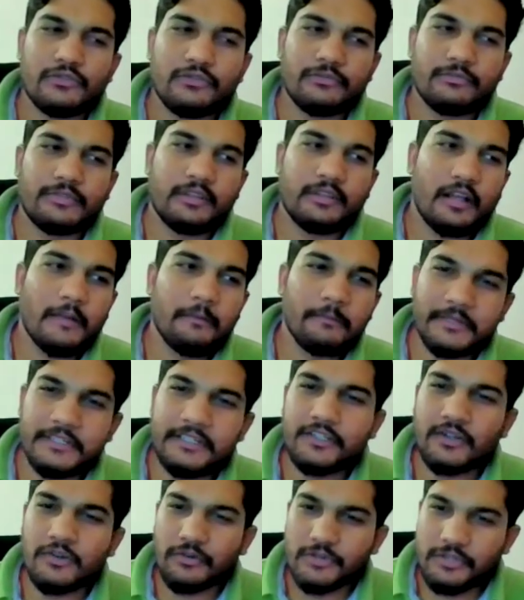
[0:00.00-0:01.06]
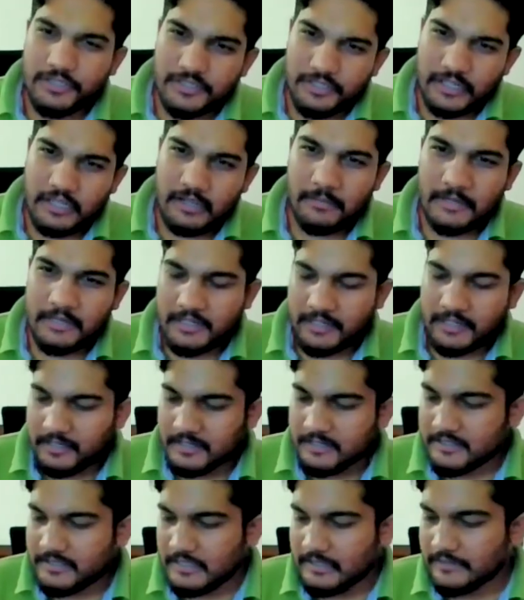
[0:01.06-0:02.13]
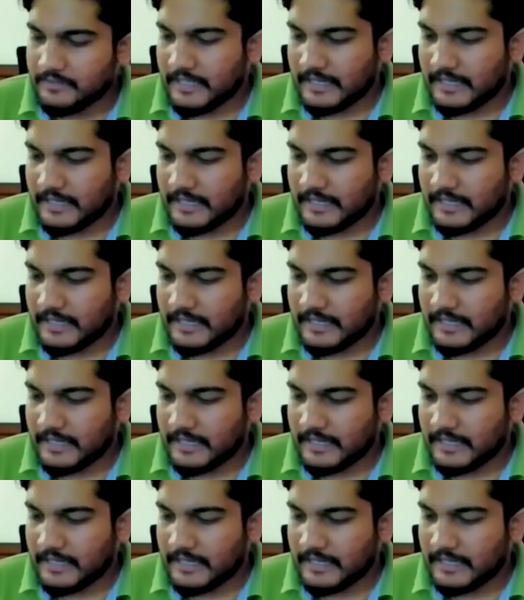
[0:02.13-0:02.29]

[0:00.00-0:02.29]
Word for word: So the complete course is recommended itself.